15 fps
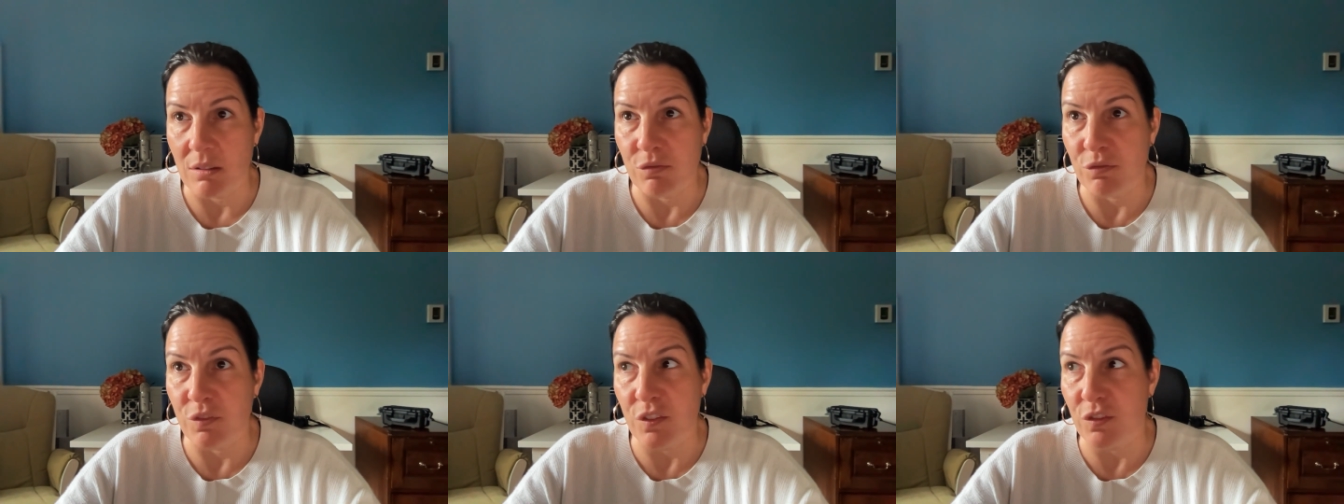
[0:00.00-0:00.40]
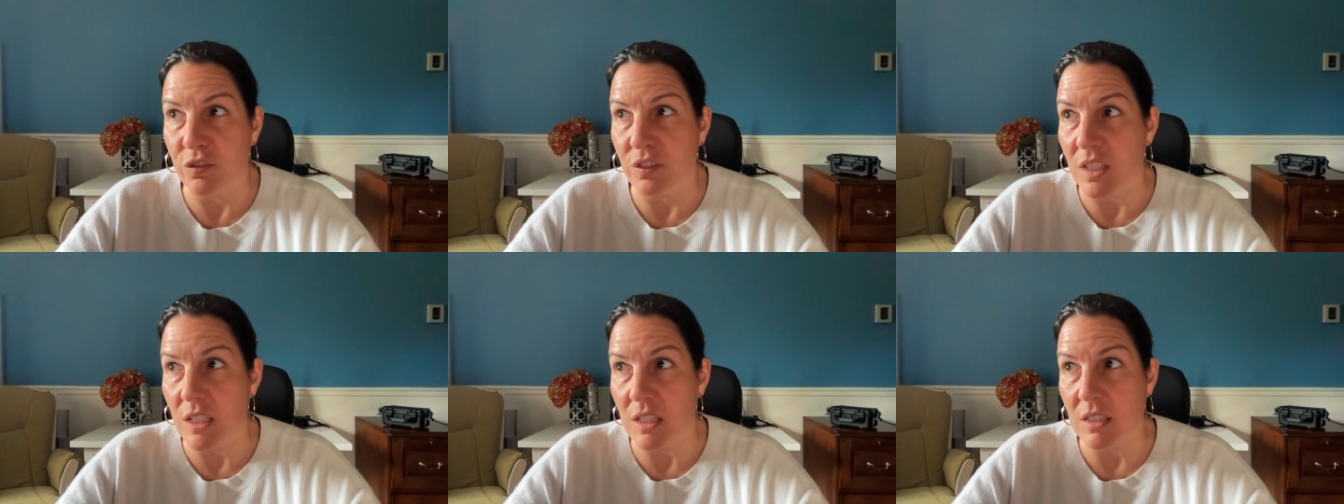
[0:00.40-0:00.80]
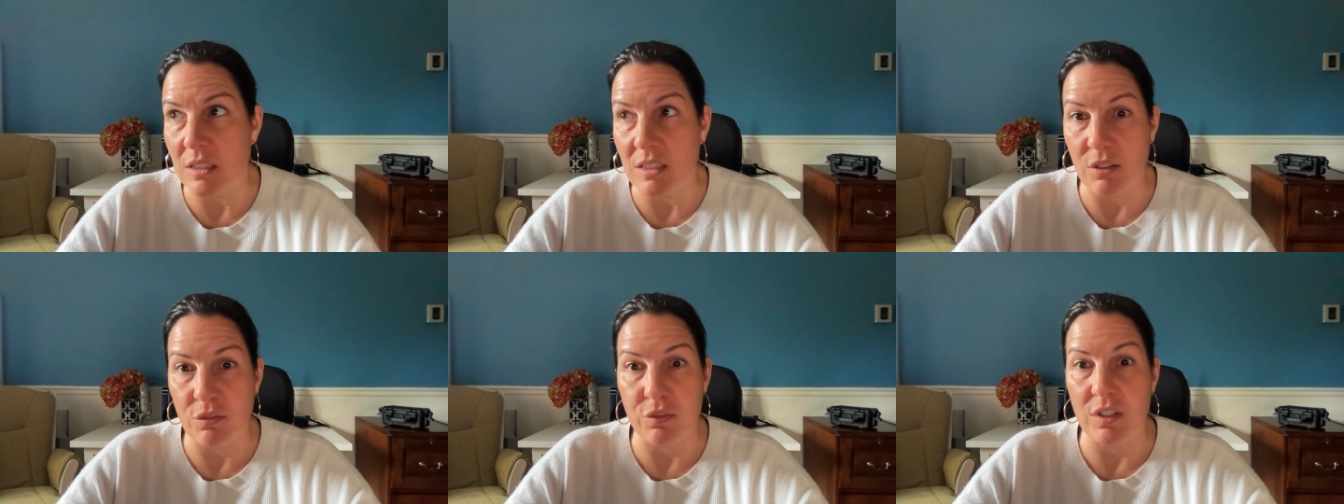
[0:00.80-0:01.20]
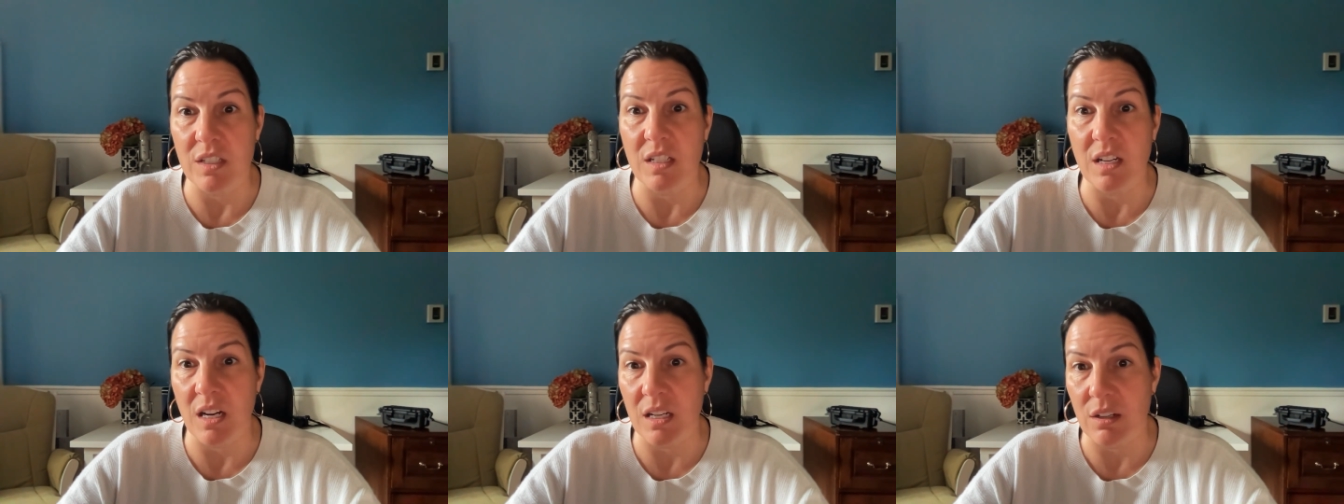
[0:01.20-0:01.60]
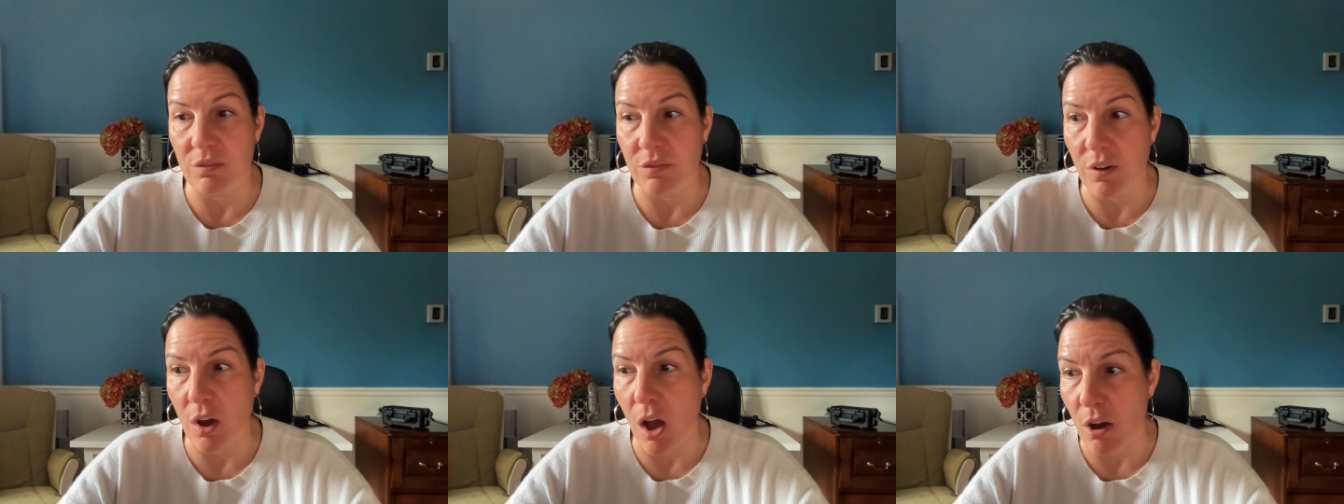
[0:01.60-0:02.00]
15 different kind
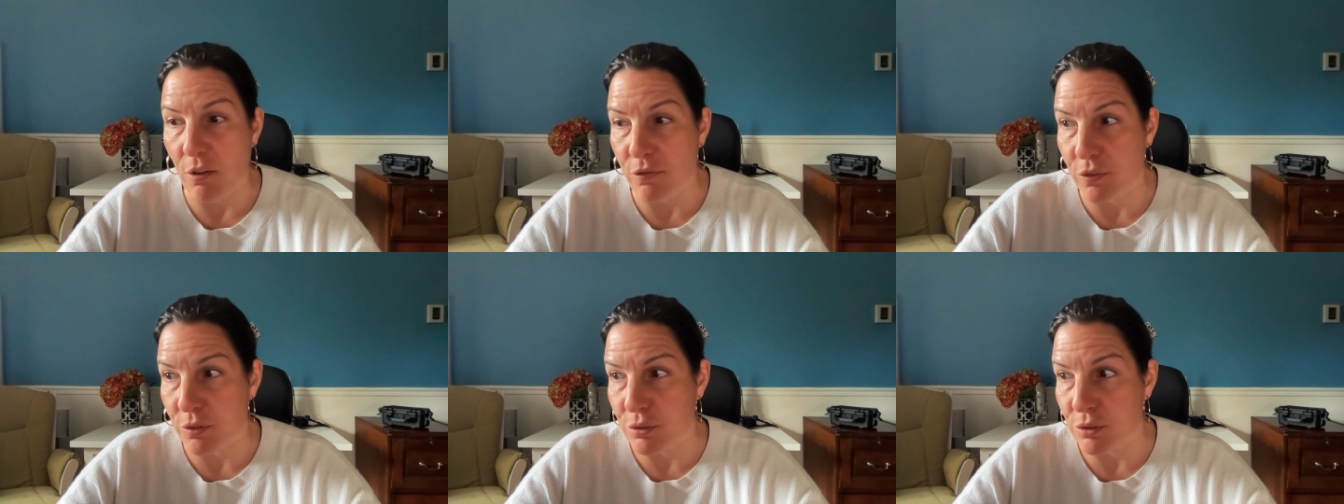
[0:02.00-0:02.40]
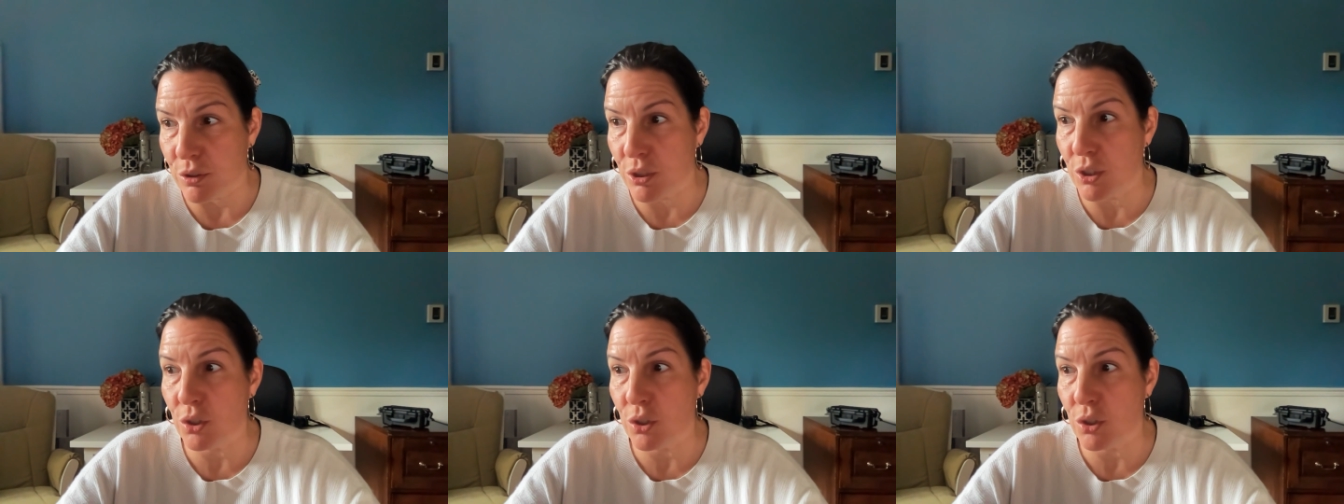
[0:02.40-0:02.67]
of offers.